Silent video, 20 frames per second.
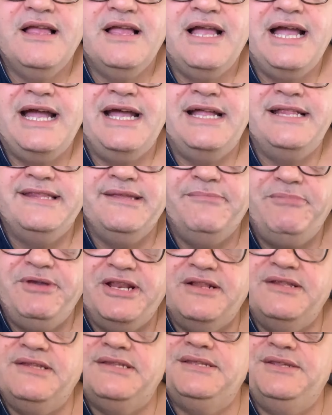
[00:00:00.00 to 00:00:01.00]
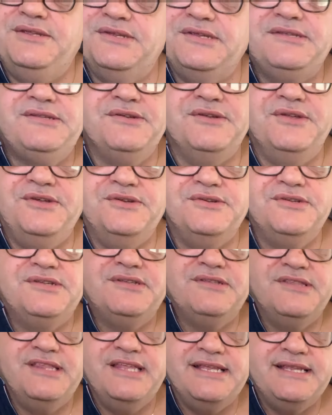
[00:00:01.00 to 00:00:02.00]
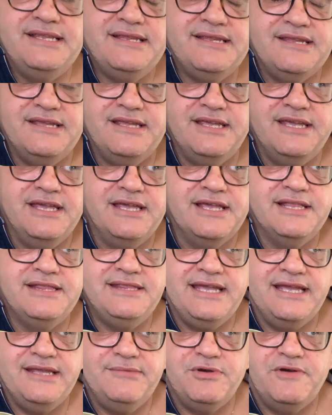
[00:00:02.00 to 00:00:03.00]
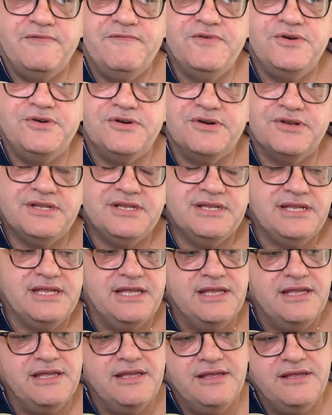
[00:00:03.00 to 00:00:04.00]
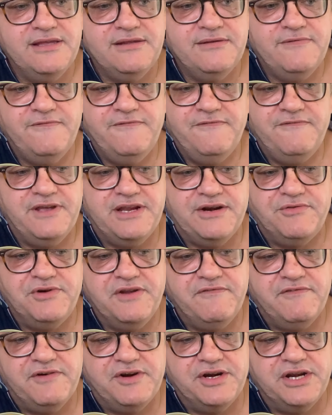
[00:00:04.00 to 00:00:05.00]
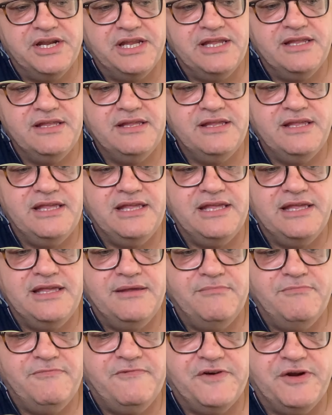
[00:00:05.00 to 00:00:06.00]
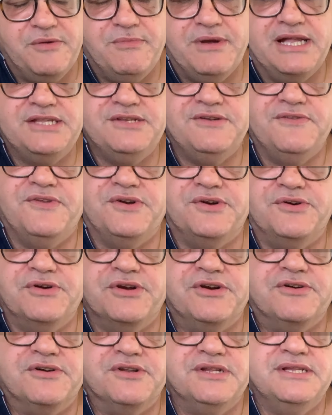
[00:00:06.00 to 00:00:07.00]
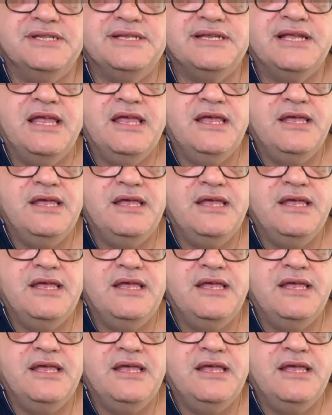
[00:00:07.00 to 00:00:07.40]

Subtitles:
And the Beatles used to use this type of chords very much on their recordings.